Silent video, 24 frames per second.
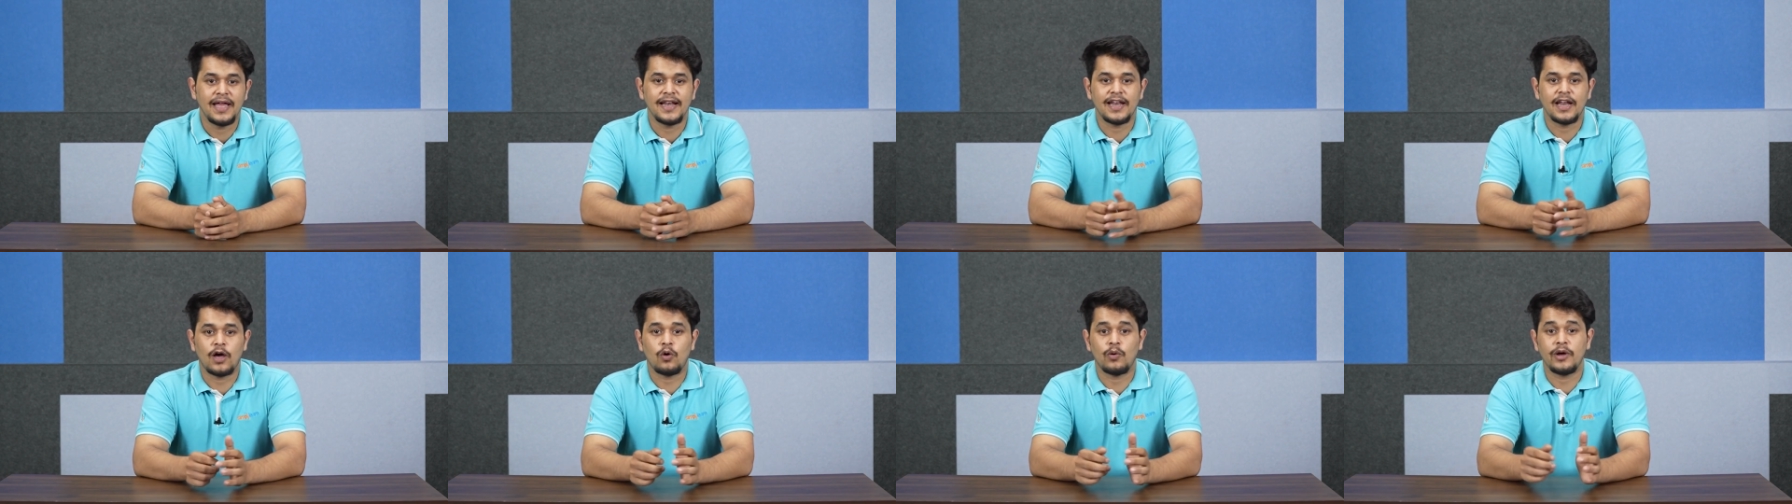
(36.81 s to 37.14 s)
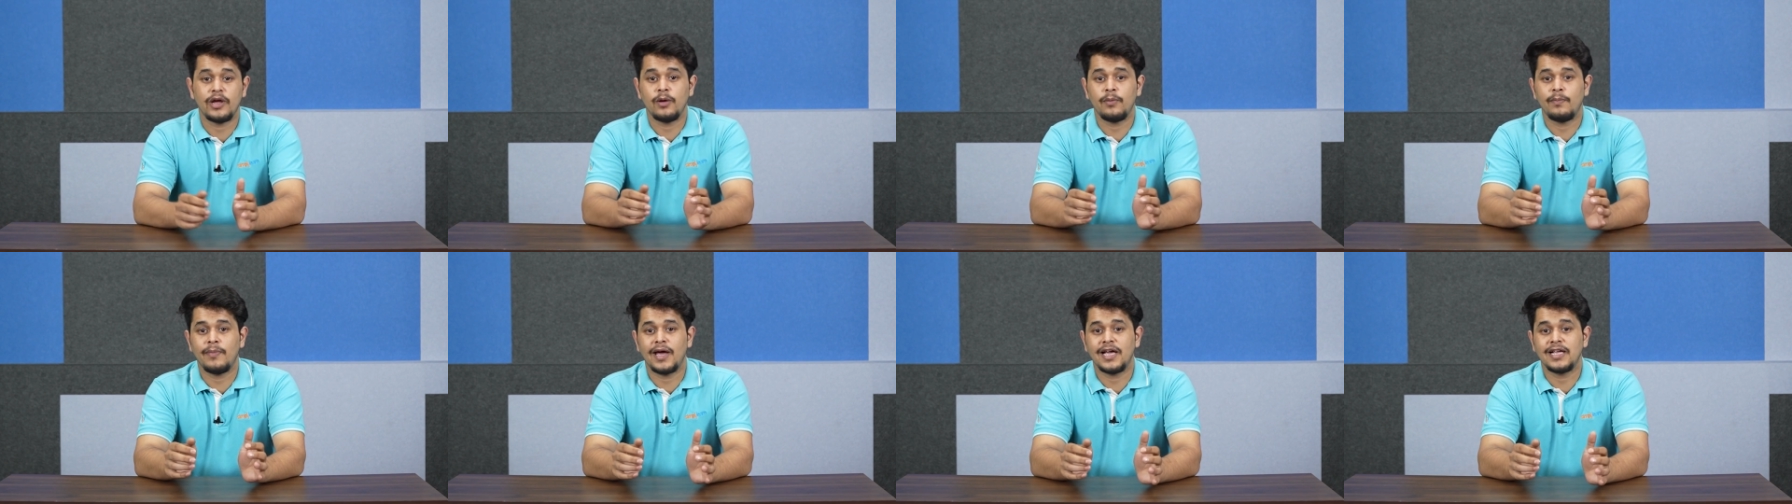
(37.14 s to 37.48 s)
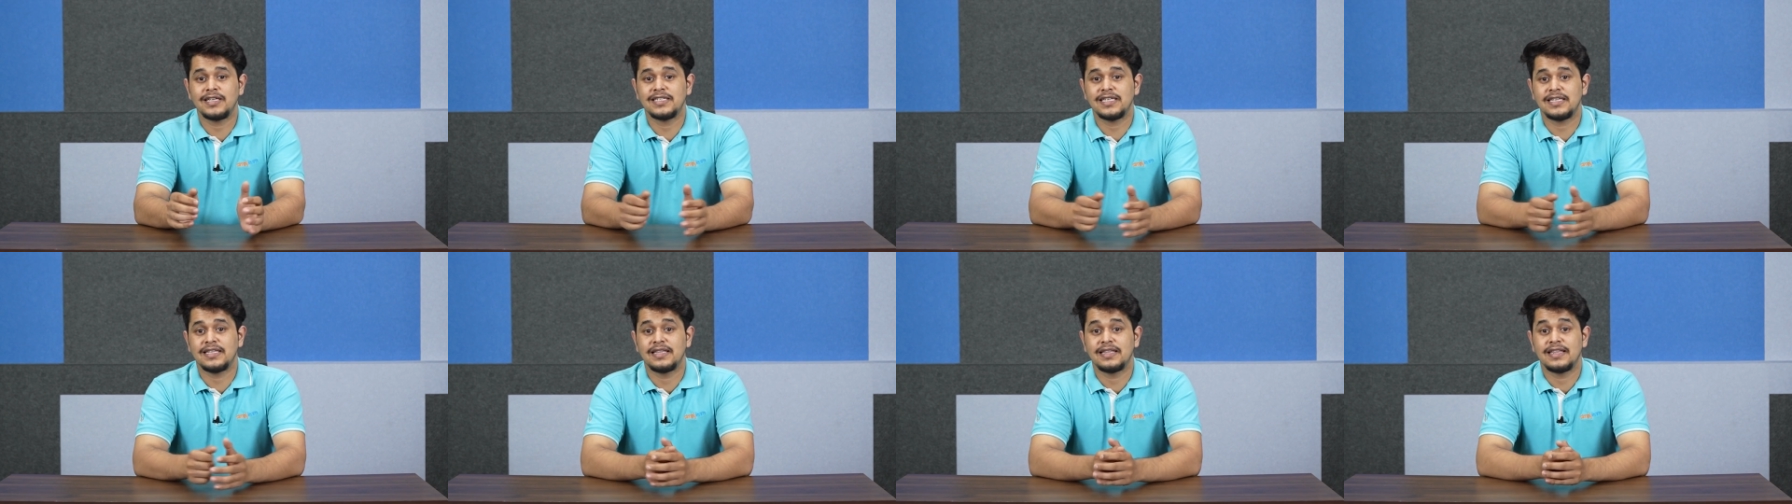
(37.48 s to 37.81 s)
Now
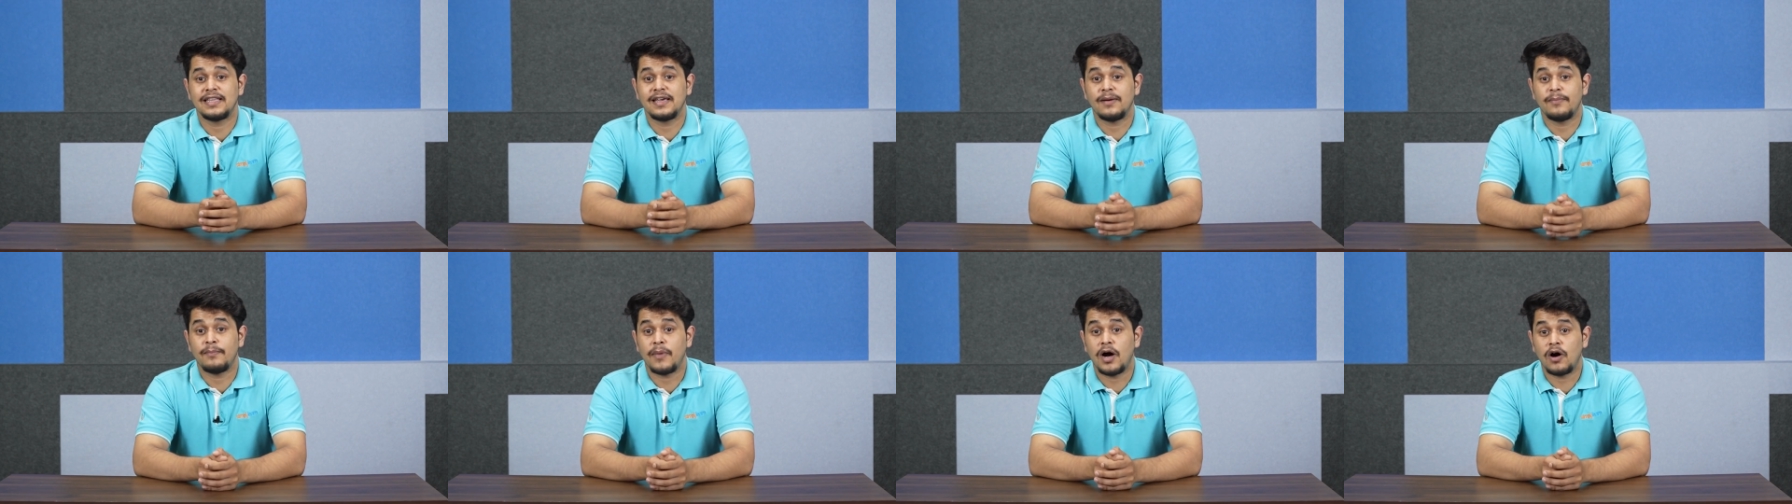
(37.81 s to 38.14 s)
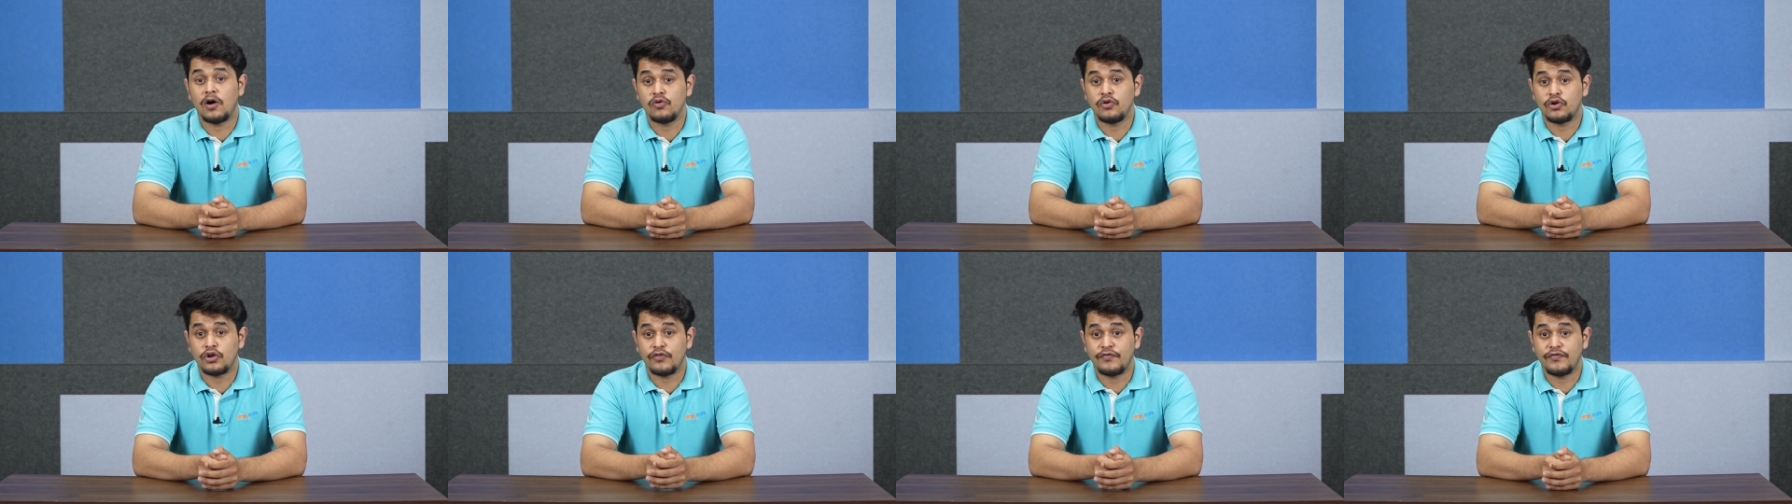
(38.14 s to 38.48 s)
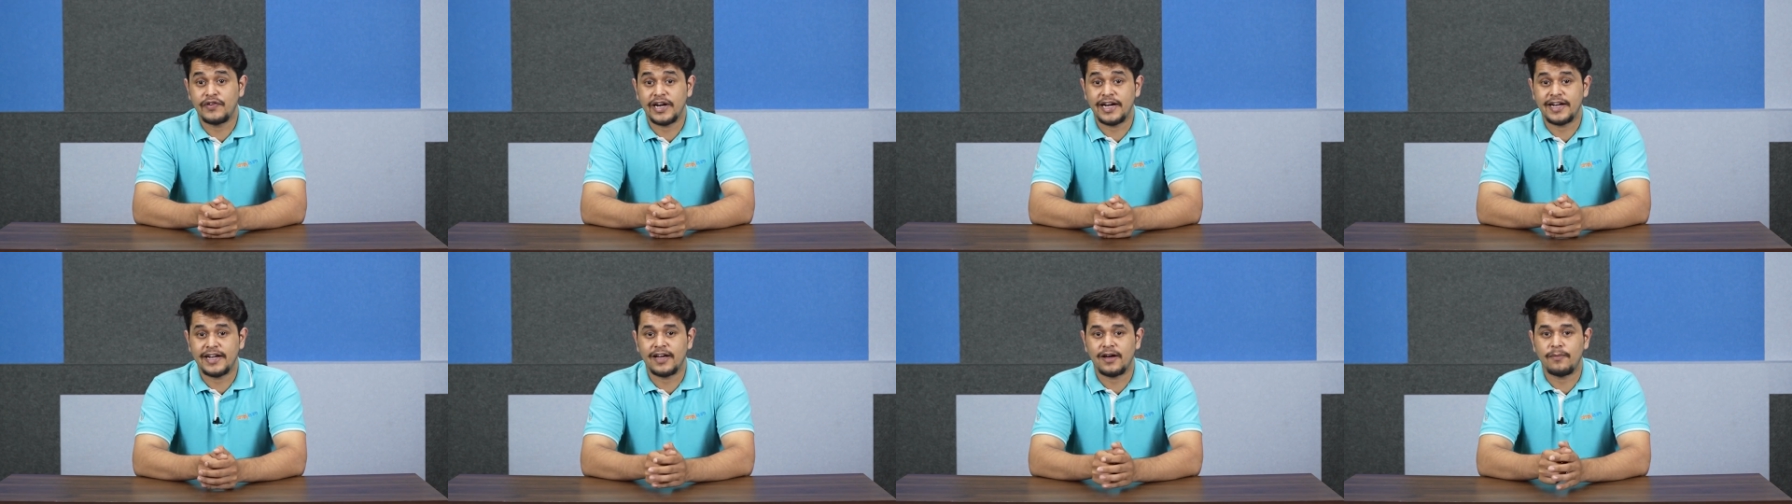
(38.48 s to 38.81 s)
imagine the amount of
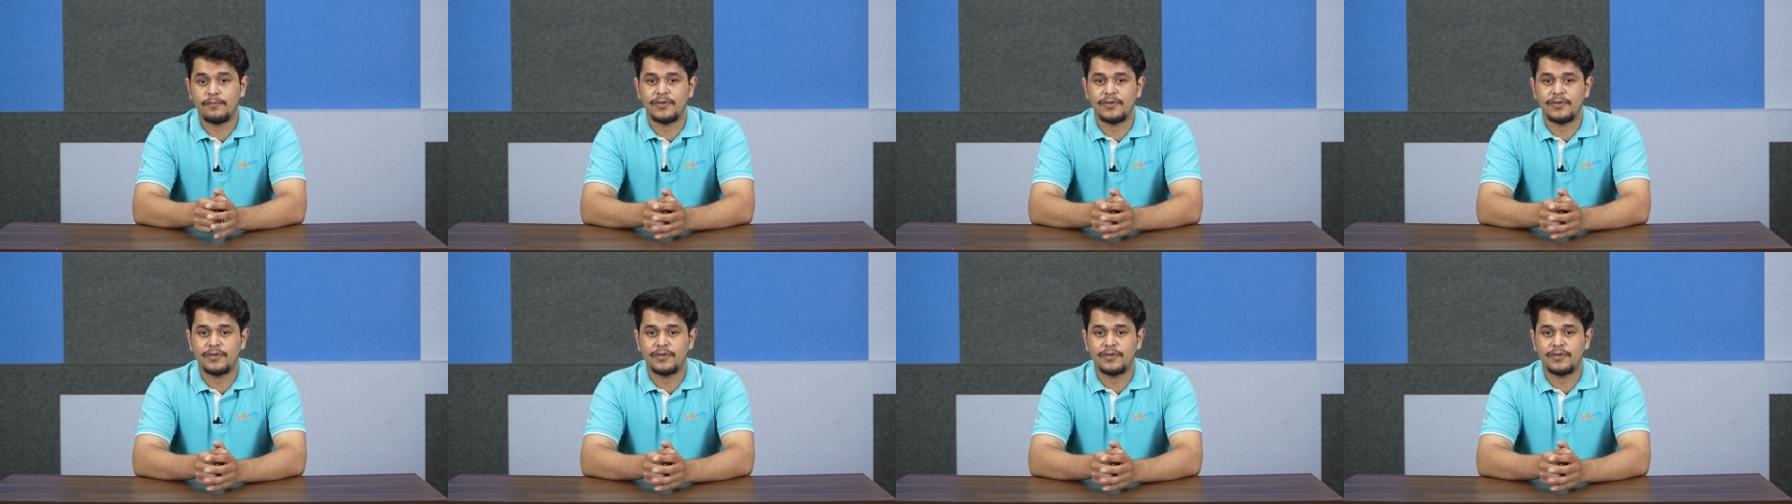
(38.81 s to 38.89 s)
data